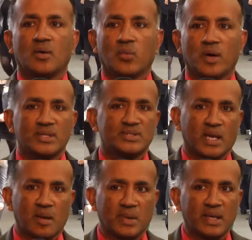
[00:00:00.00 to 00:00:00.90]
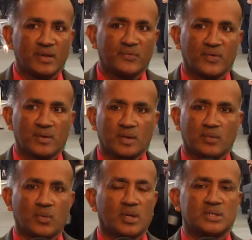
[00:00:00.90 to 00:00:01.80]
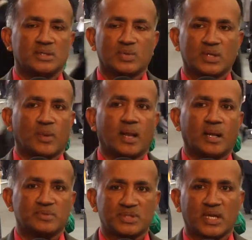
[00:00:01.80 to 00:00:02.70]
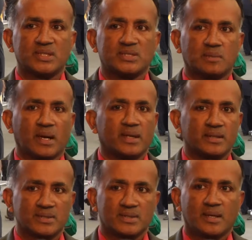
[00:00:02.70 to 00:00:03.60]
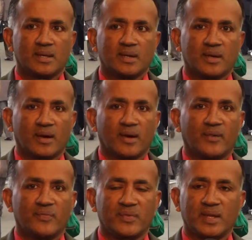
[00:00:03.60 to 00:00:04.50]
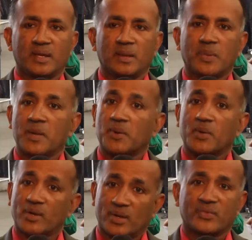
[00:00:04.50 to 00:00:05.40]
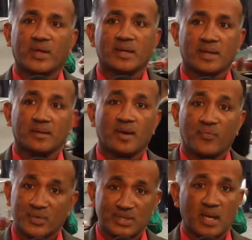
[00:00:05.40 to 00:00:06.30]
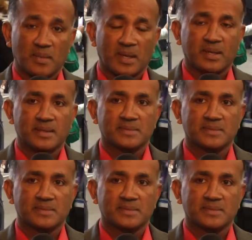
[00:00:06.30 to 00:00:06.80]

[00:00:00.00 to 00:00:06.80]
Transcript: Words that are meaningful and words that will help change the minds of the people who are not thinking, of which there are many.